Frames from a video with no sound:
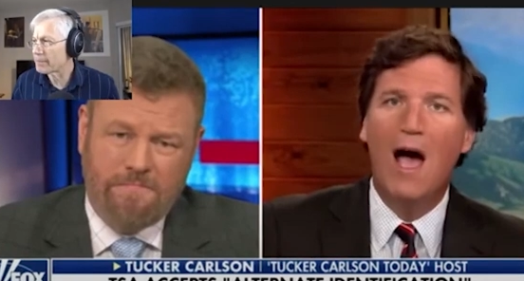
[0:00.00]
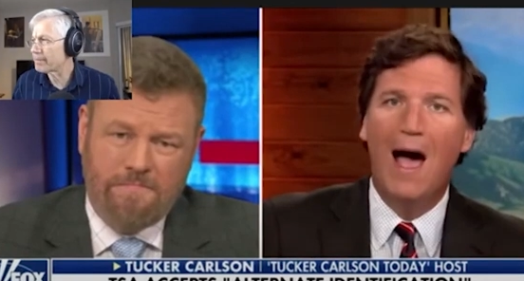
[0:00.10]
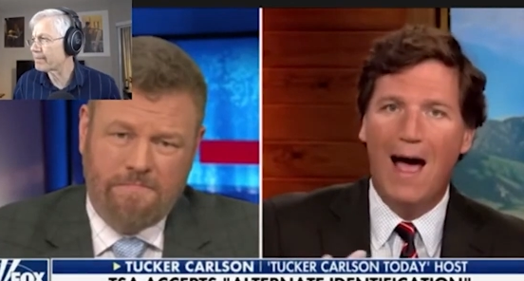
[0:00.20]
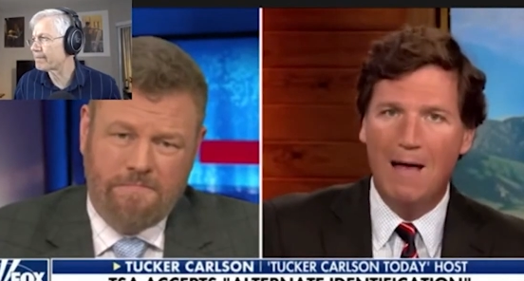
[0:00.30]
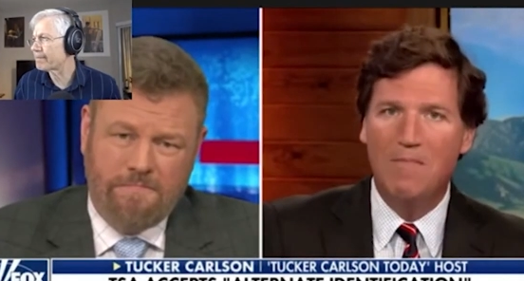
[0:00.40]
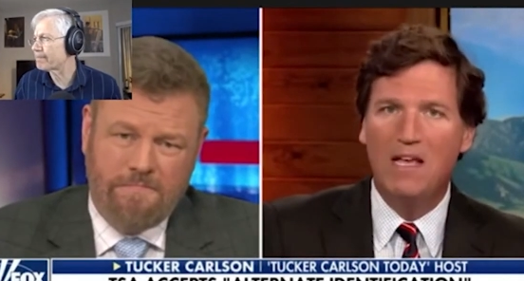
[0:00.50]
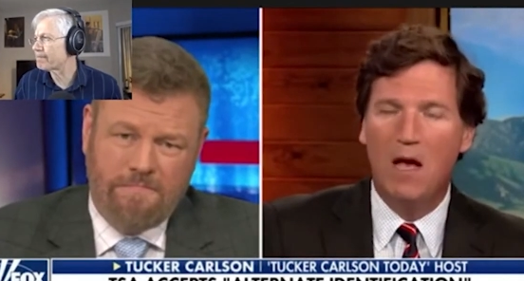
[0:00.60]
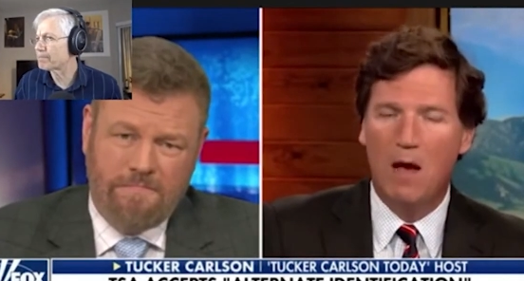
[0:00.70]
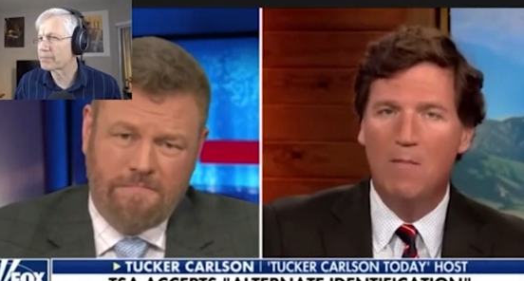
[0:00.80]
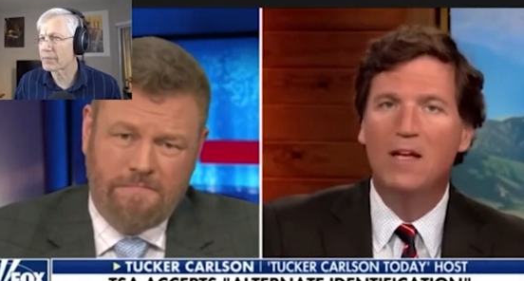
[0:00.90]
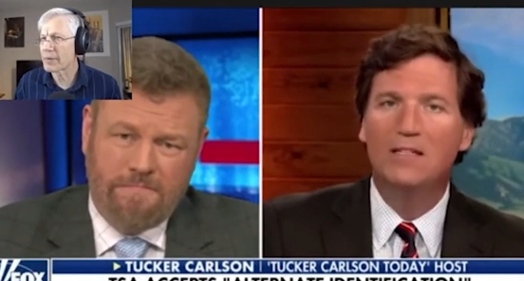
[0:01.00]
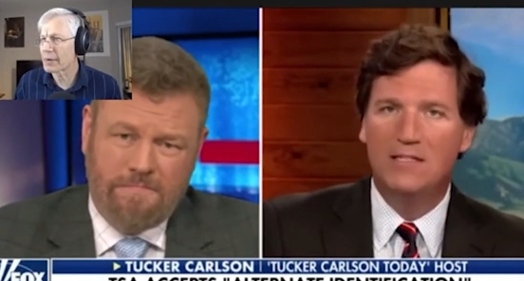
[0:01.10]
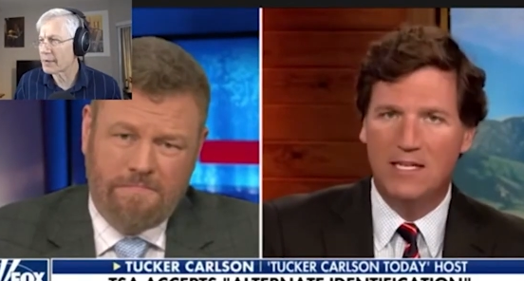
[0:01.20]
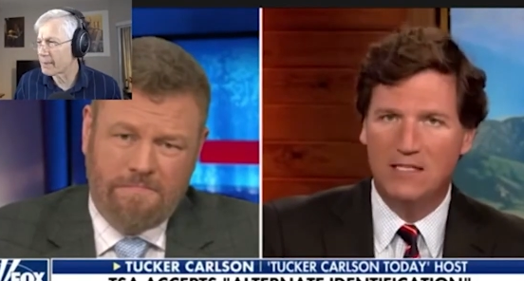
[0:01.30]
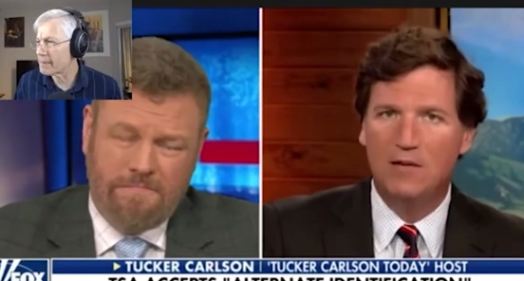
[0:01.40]
Speaker 1: I become
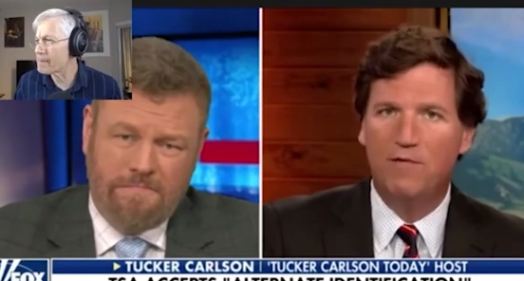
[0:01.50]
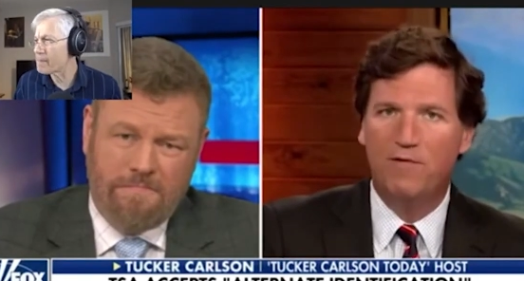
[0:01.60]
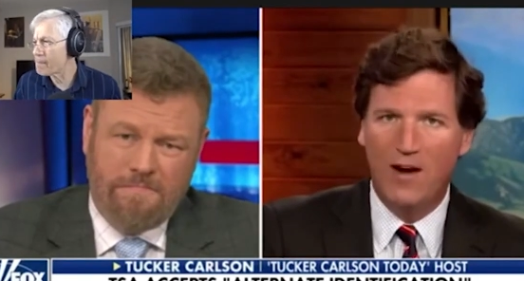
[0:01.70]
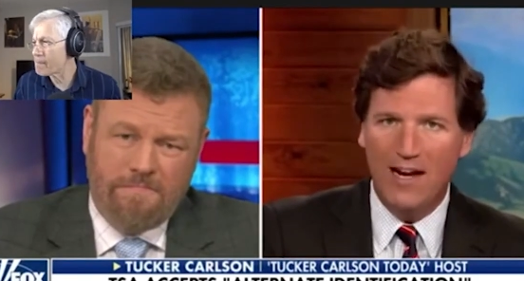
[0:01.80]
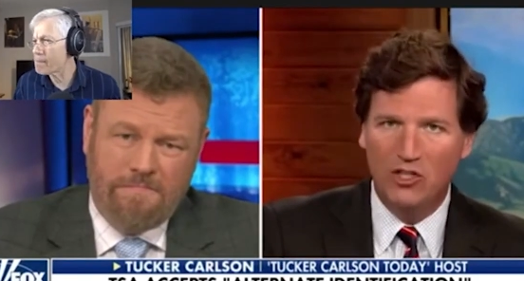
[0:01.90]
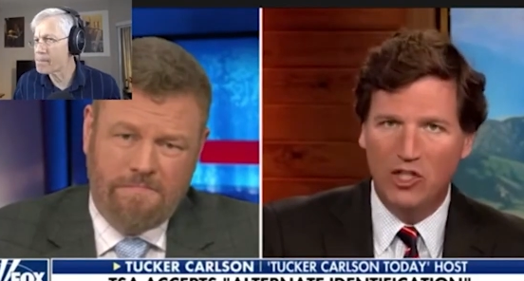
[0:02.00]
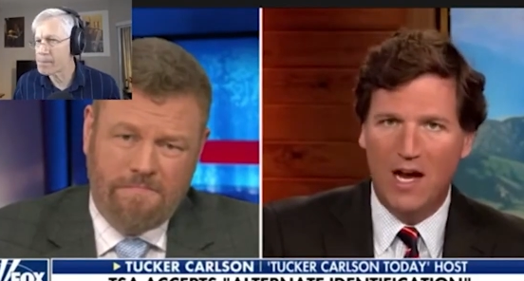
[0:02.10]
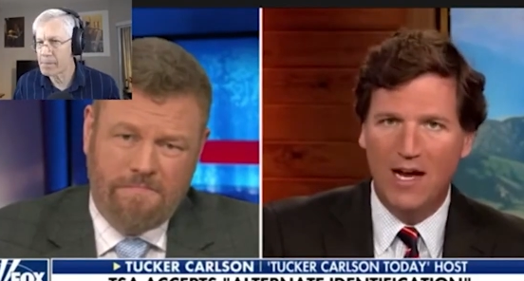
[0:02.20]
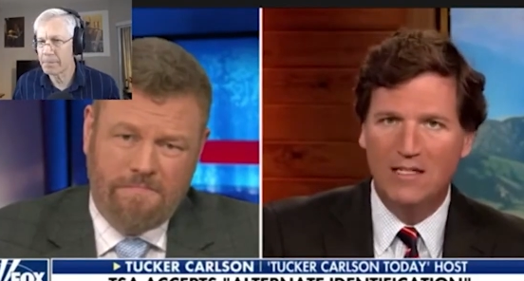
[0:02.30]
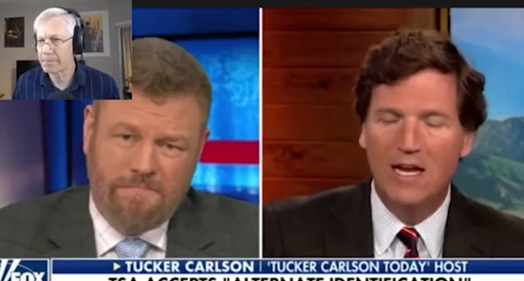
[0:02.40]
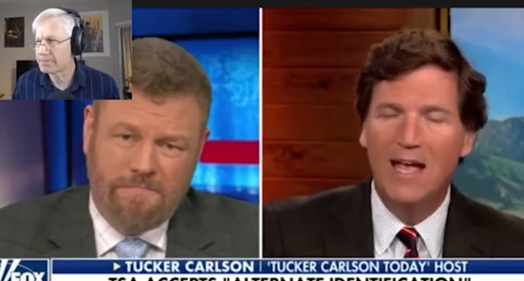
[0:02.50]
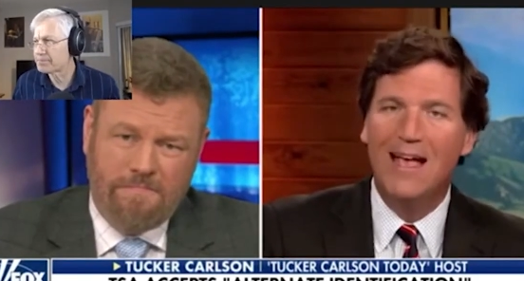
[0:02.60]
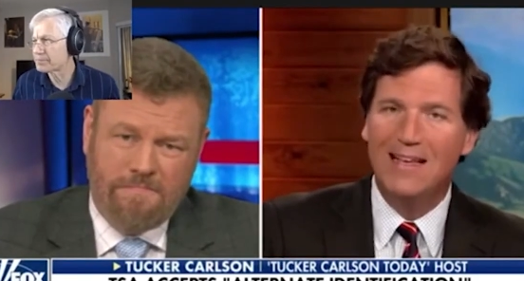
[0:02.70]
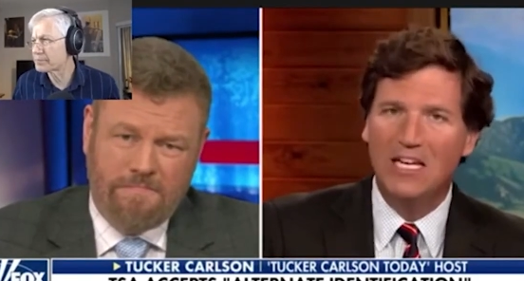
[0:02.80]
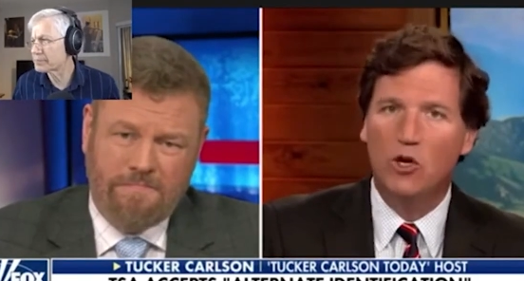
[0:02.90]
disenfranchised
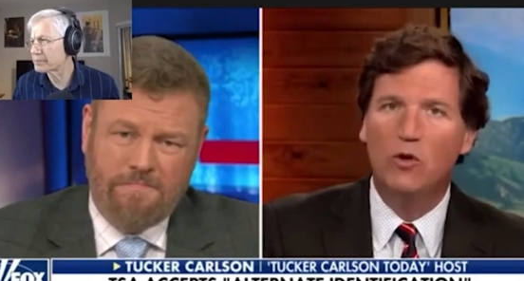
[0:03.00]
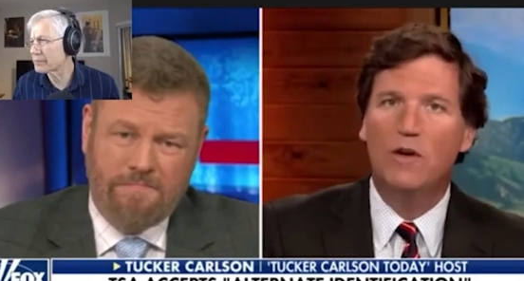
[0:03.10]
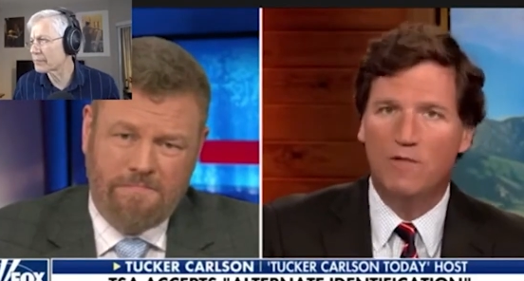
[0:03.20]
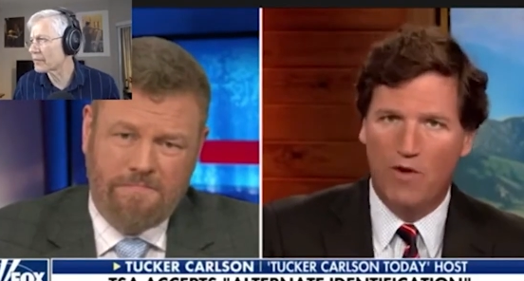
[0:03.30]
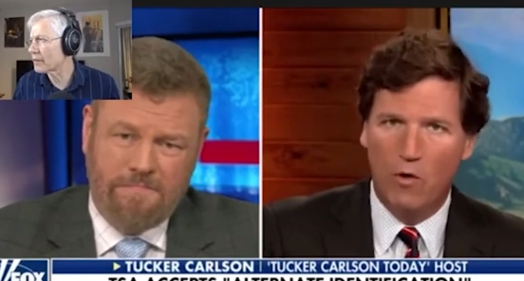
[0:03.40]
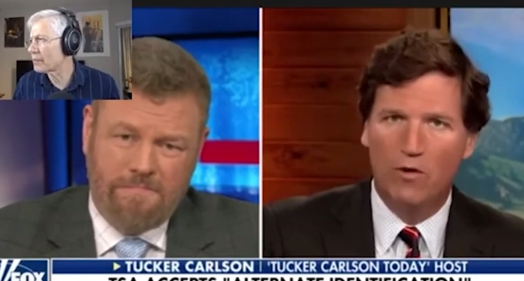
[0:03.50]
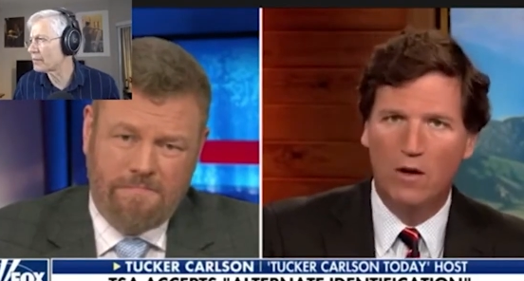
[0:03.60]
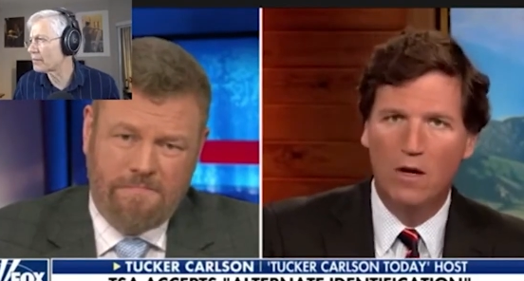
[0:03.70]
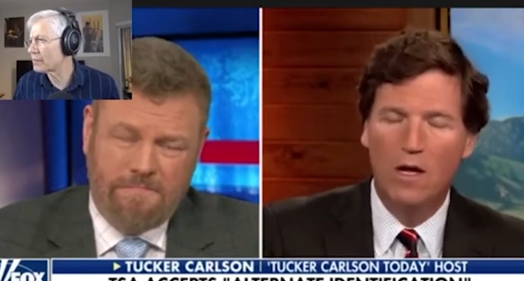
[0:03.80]
as a mm. current voter.